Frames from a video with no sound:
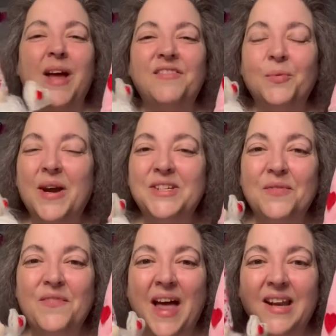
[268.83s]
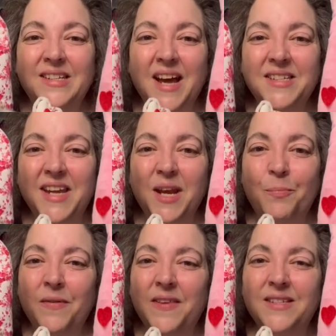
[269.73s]
have to wait till Valentine's Day to
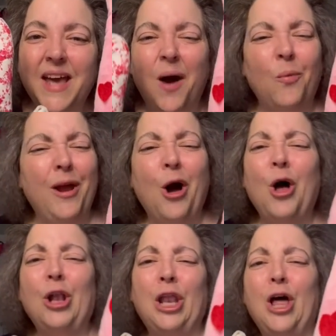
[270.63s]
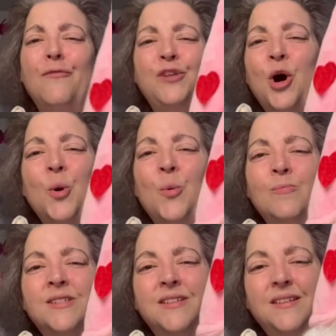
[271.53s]
put these out. We all love
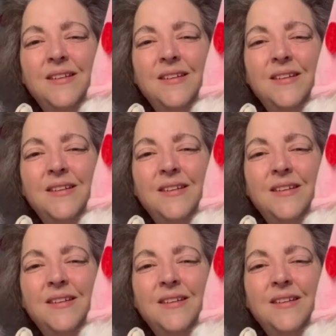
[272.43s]
gnomes.